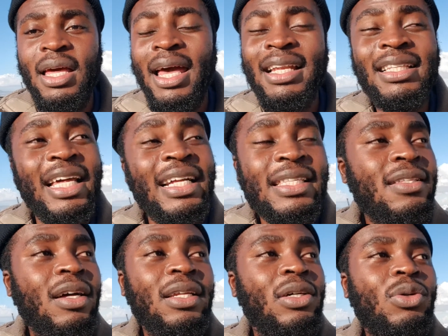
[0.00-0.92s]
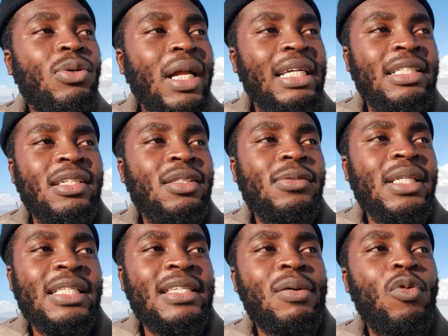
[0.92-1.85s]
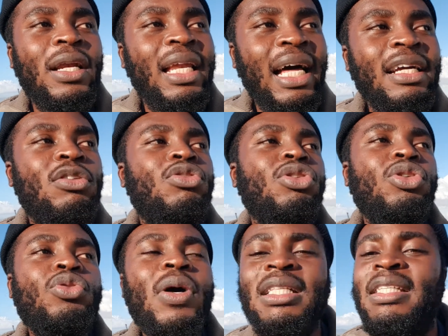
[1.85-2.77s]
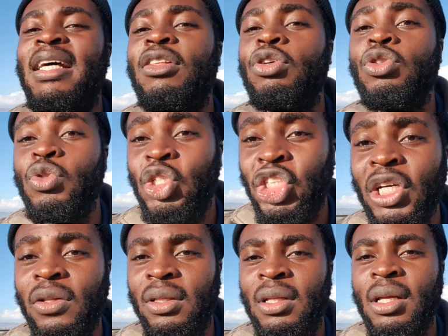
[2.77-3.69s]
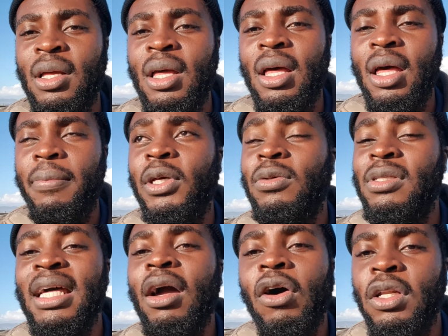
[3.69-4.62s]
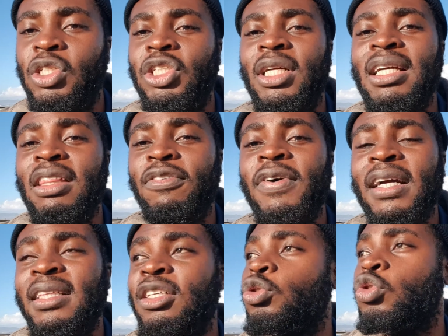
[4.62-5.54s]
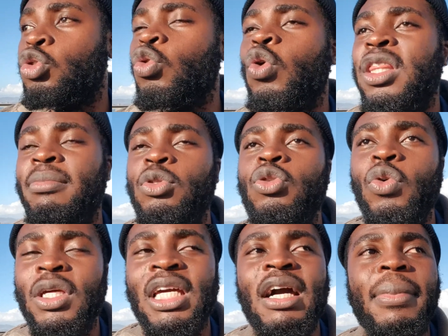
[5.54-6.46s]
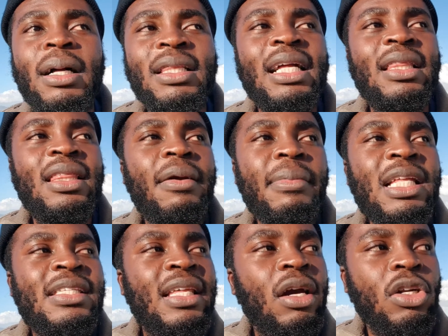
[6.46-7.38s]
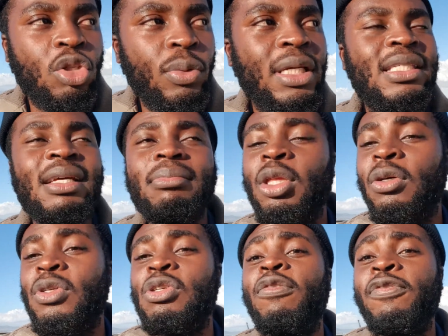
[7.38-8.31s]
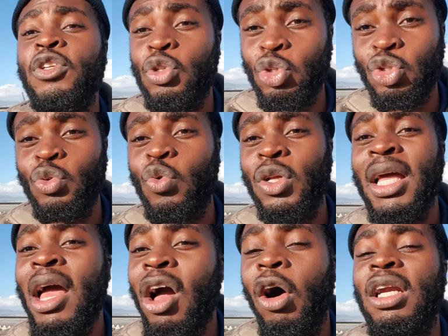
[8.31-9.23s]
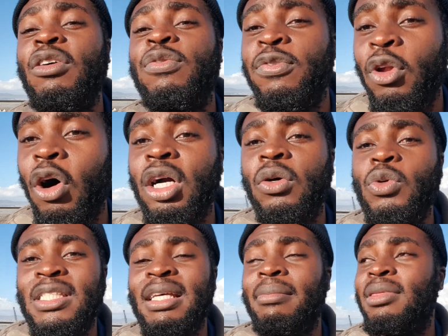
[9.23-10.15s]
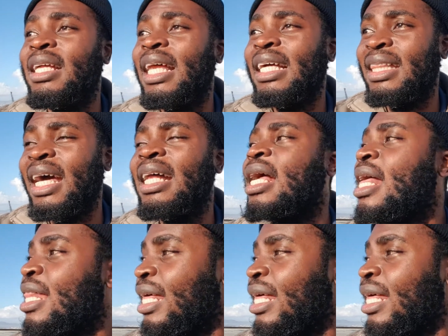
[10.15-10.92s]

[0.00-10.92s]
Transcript: And that's not a good idea. Don't let someone lie to you and tell you to chill because they aren't chilling. The fact that you saw them talking about that thing means they are doing something because often you saw it on a vlog or something like that.